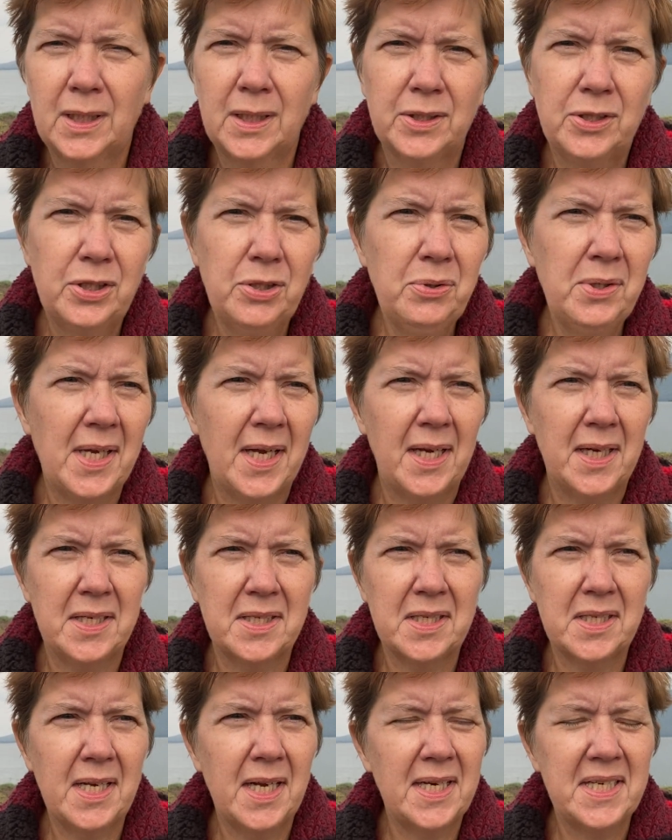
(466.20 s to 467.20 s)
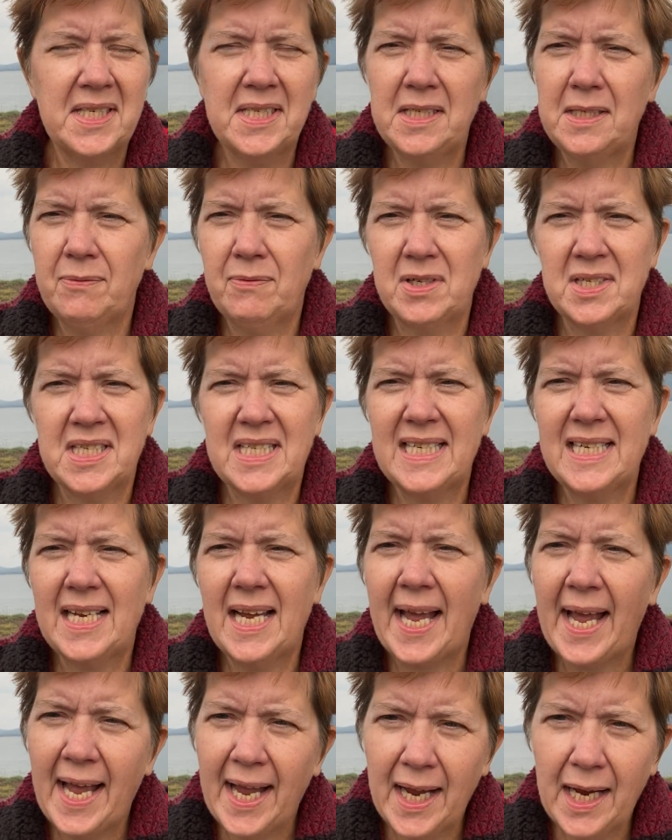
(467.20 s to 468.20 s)
2 days, and I didn't even see
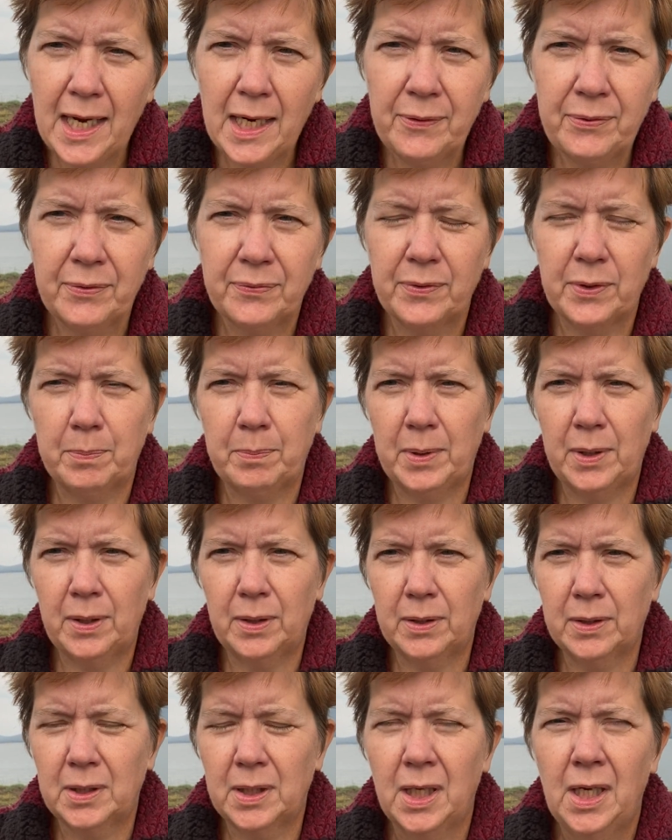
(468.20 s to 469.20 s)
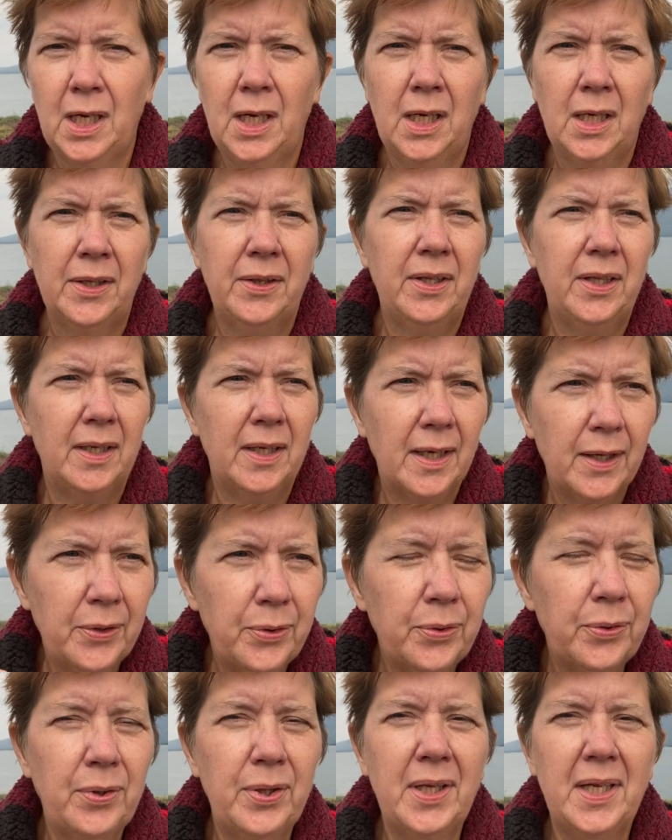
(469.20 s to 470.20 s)
half of the park. The
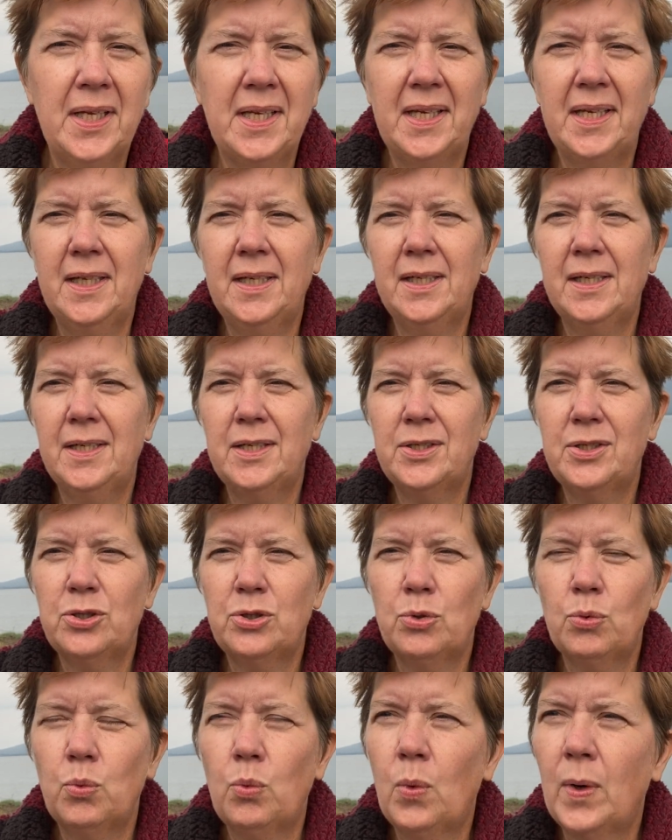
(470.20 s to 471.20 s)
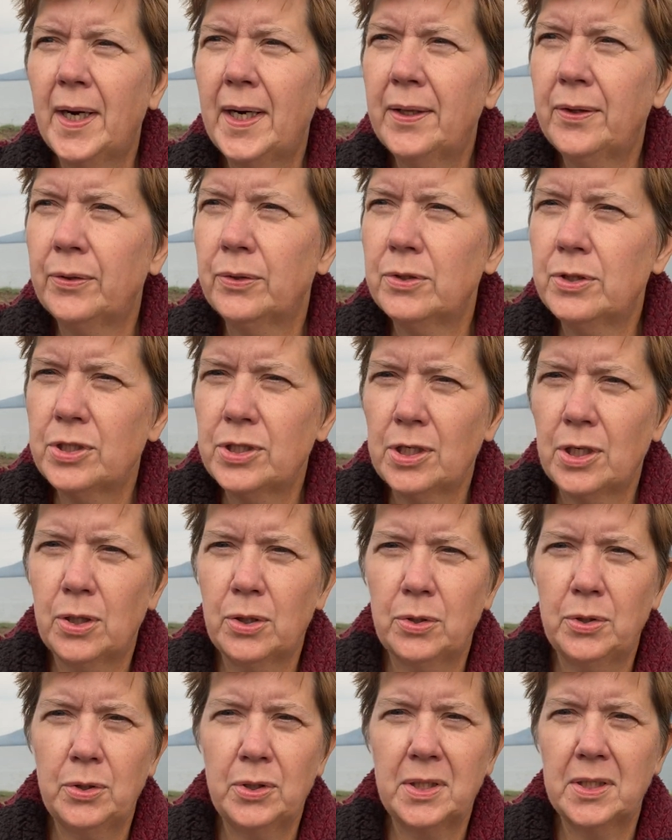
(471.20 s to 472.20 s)
other thing is the weather. So
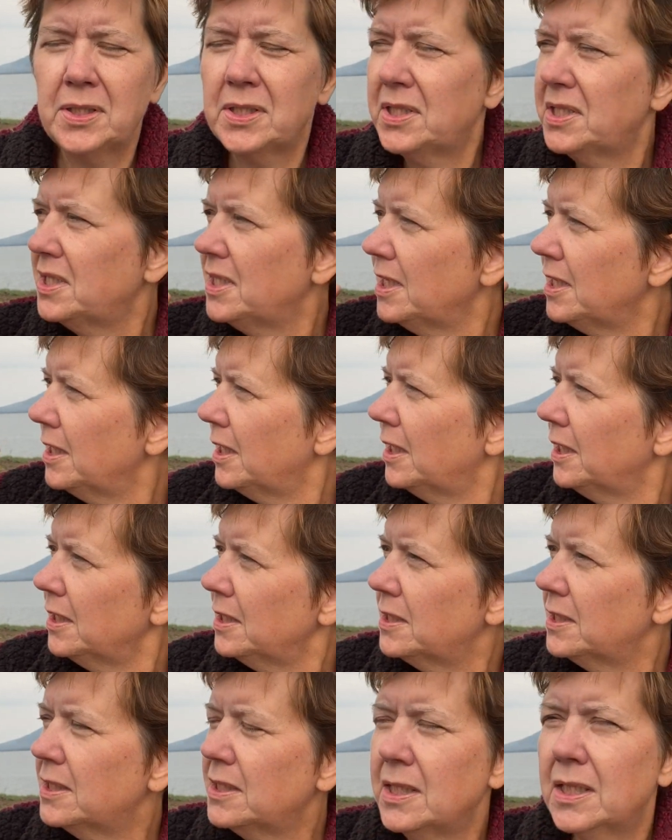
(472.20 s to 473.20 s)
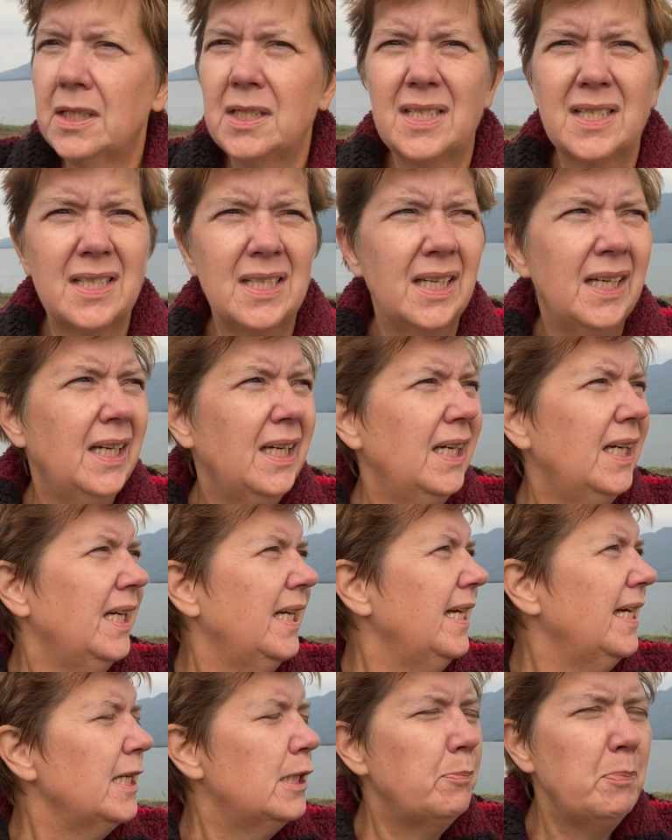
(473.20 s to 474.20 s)
you can see that it's
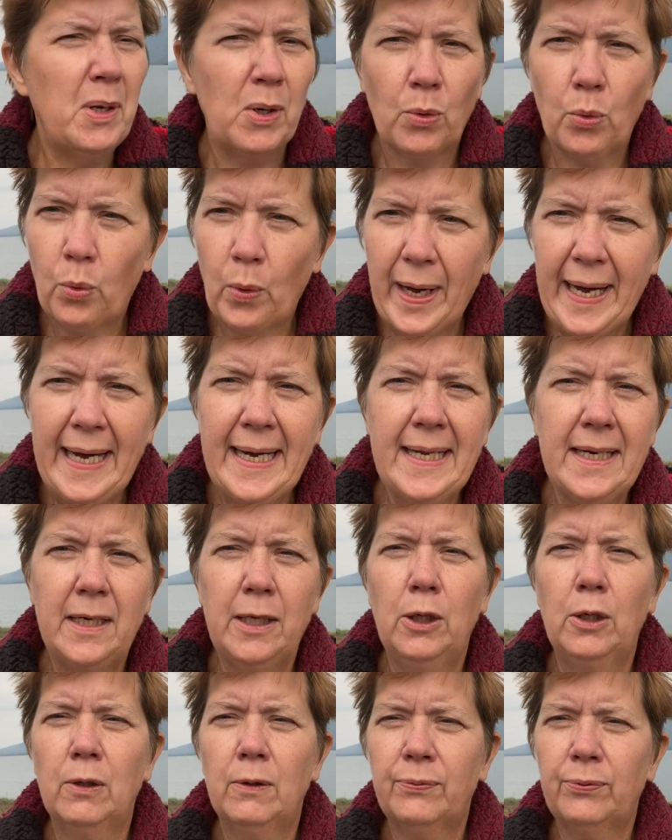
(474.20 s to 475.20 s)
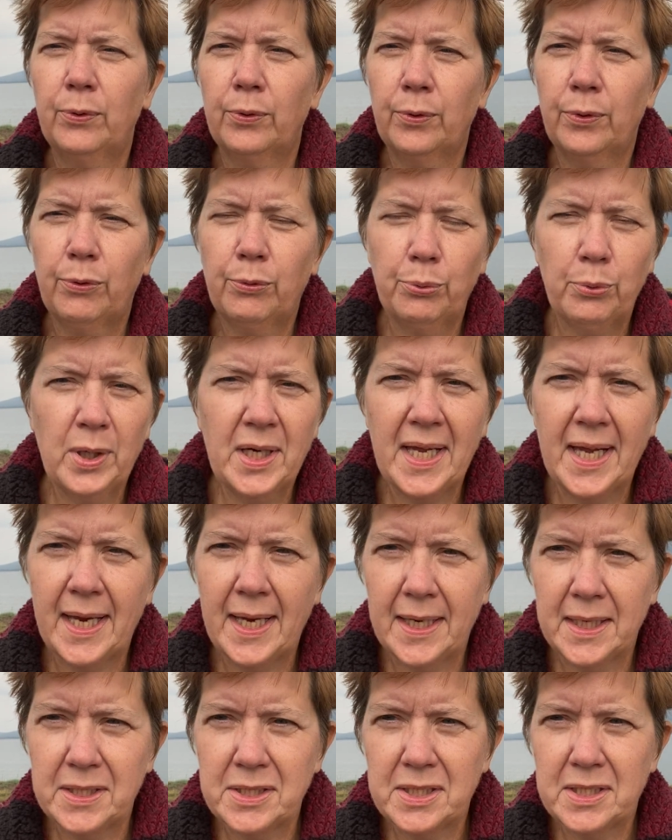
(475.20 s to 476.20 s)
been raining here for 3
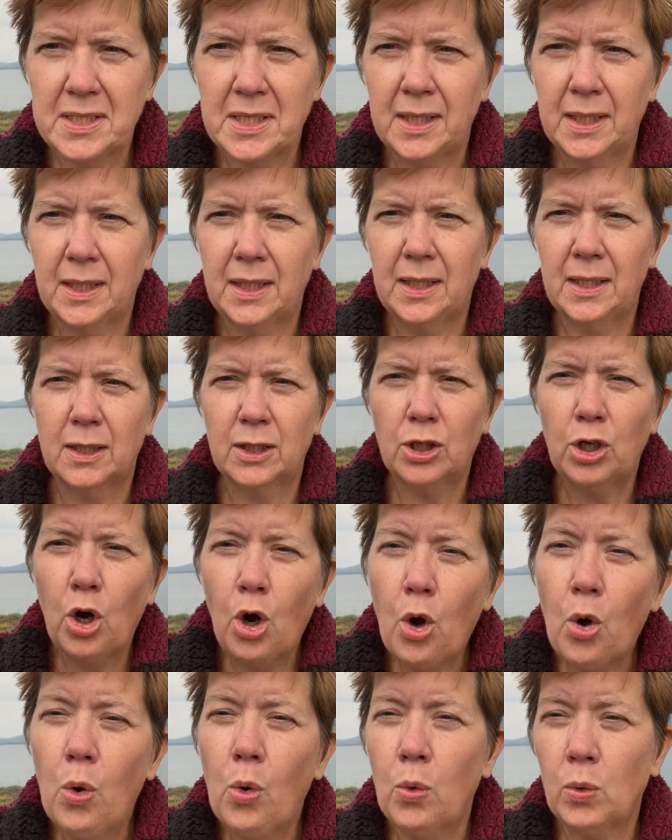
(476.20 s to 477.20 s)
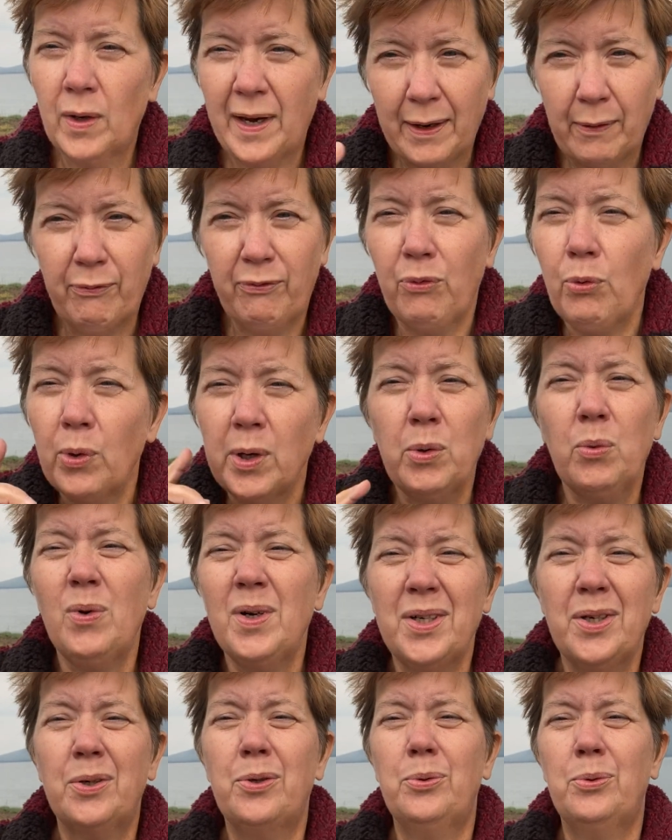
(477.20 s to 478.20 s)
days, cold, like
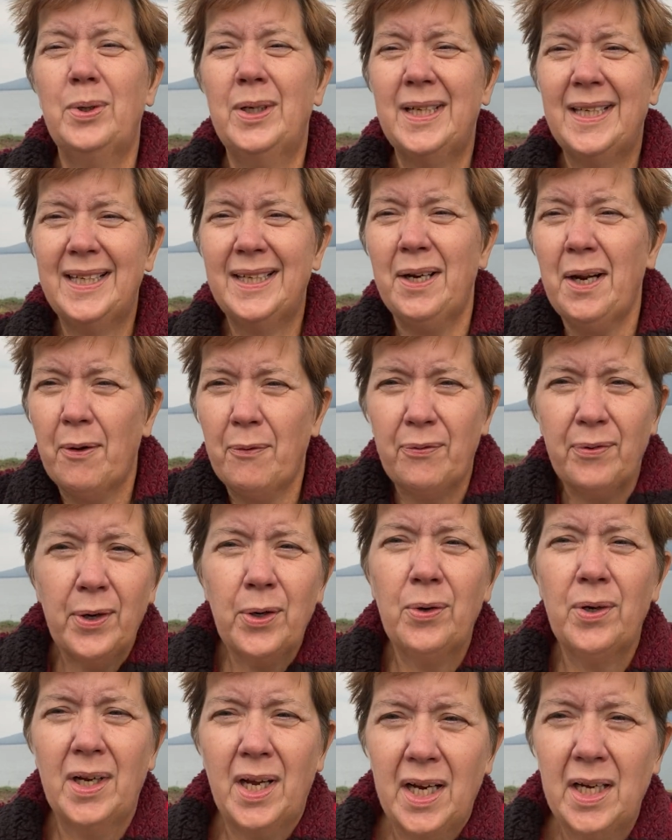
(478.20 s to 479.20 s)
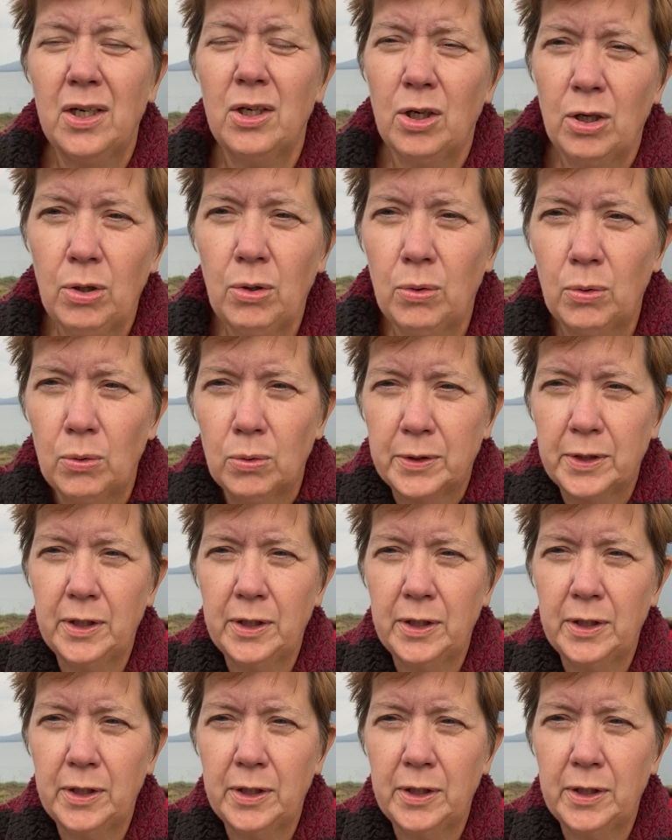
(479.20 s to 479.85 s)
41 degree Fahrenheit cold,